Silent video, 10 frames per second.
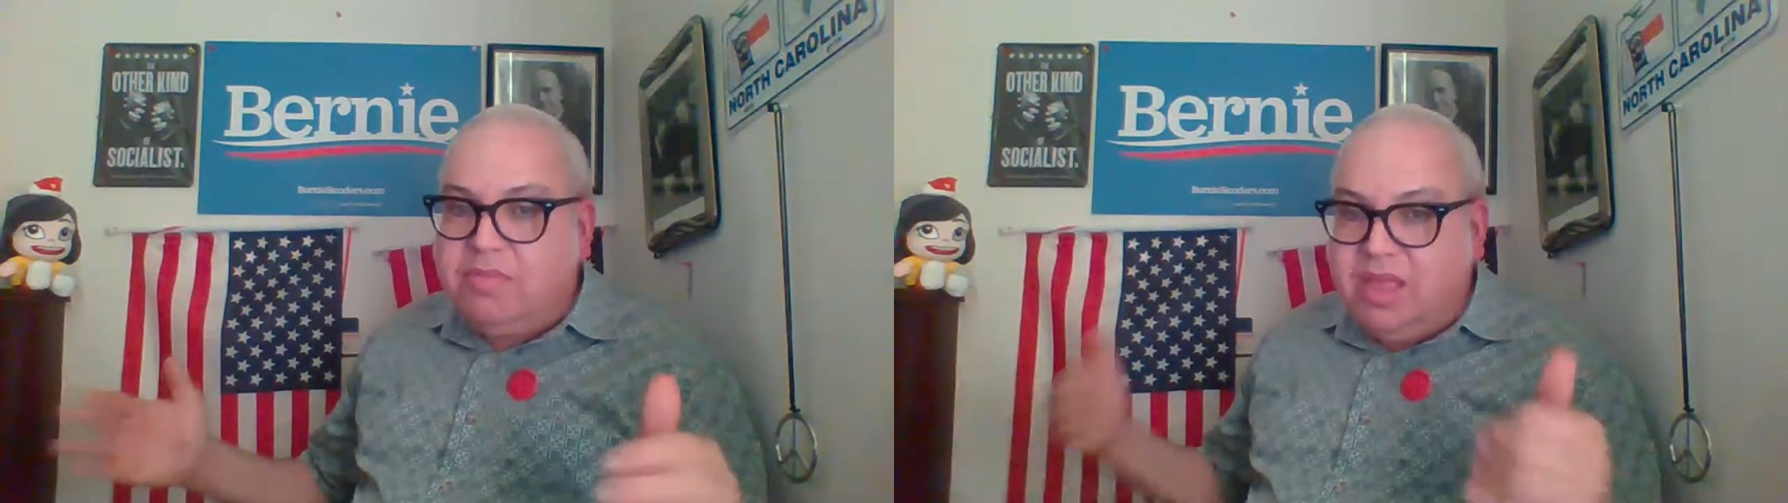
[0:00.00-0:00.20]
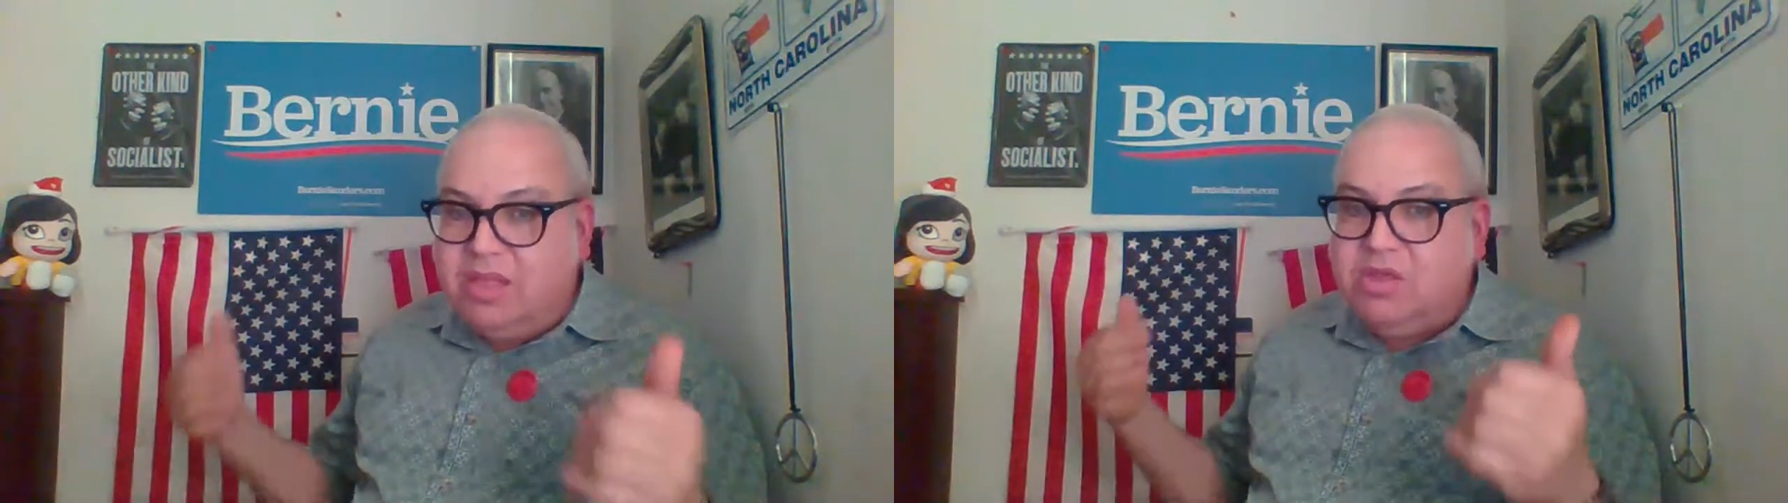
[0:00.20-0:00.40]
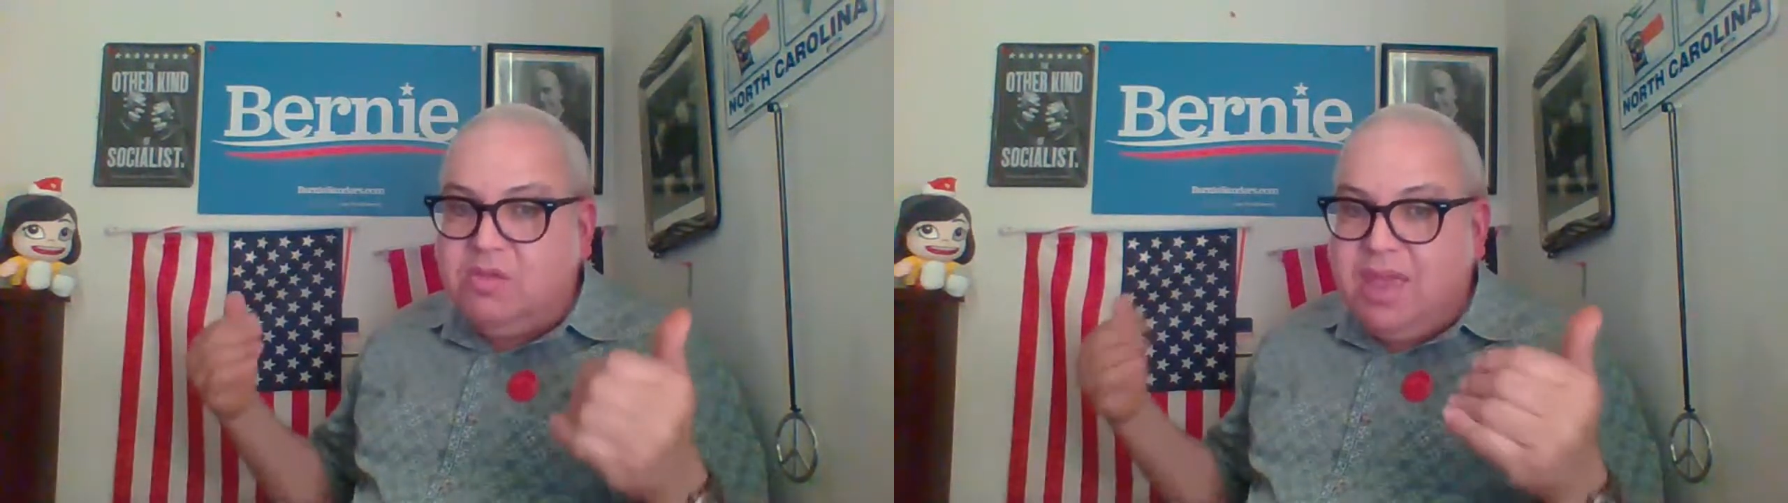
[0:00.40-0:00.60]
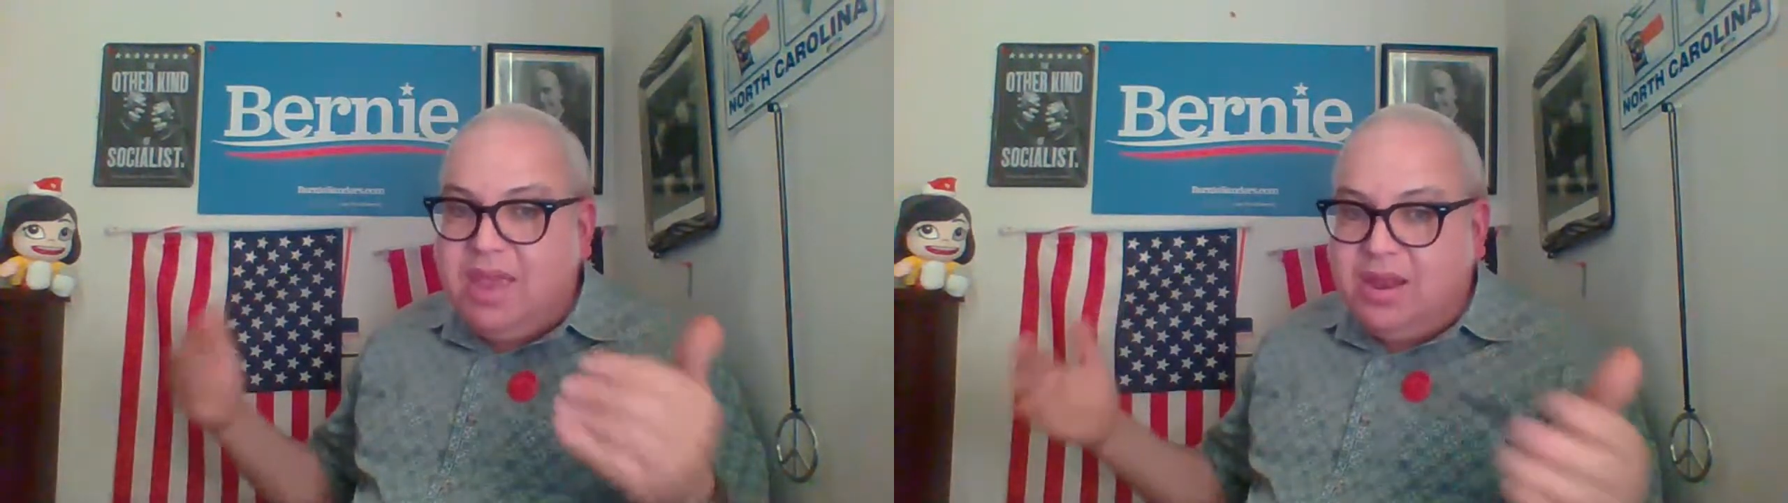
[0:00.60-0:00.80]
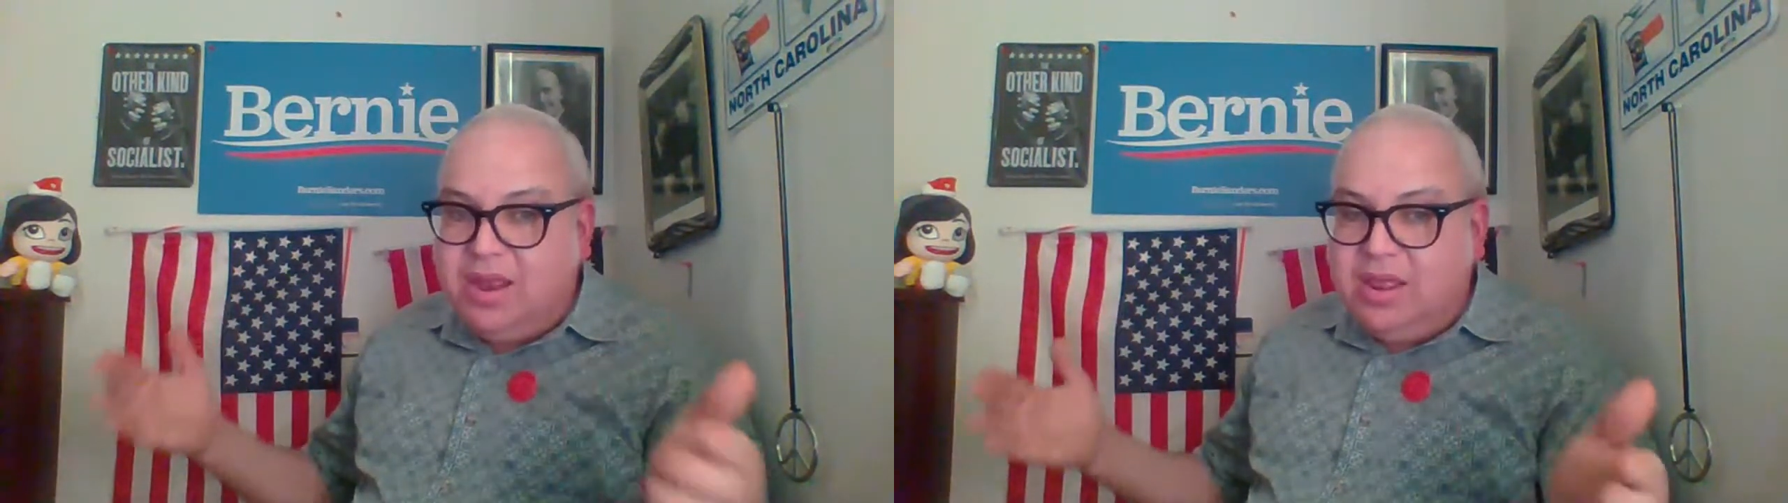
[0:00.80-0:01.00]
against
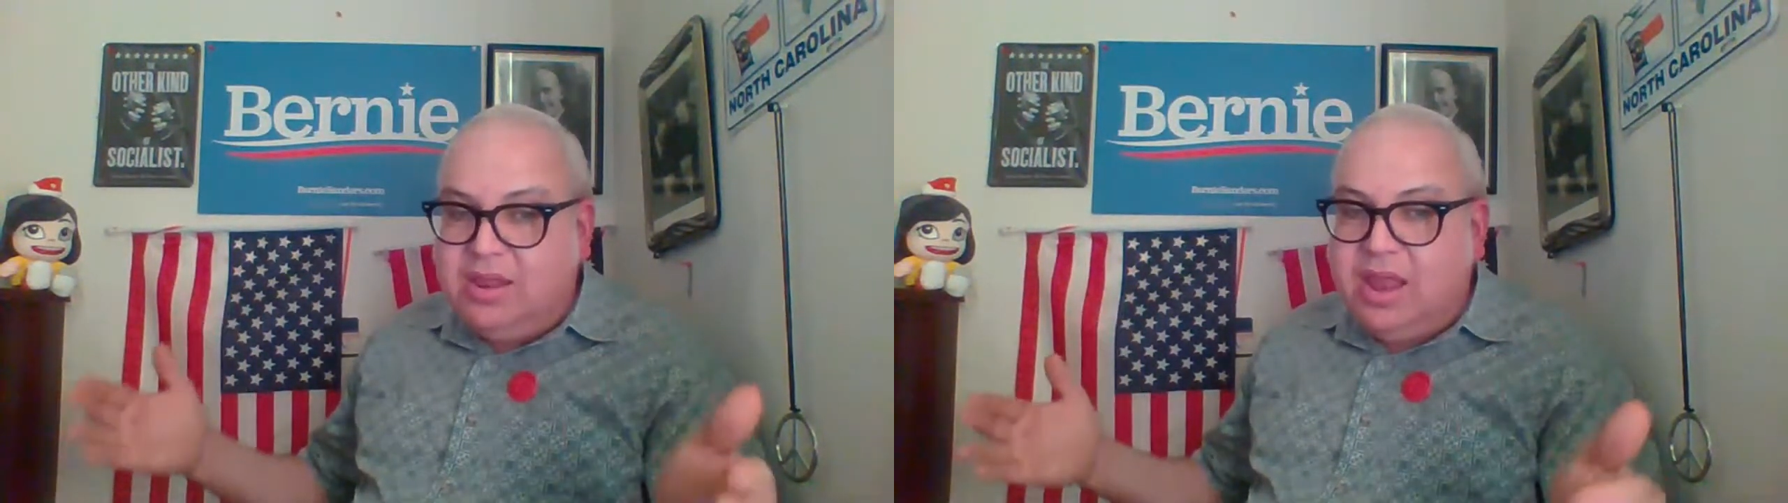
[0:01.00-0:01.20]
humanity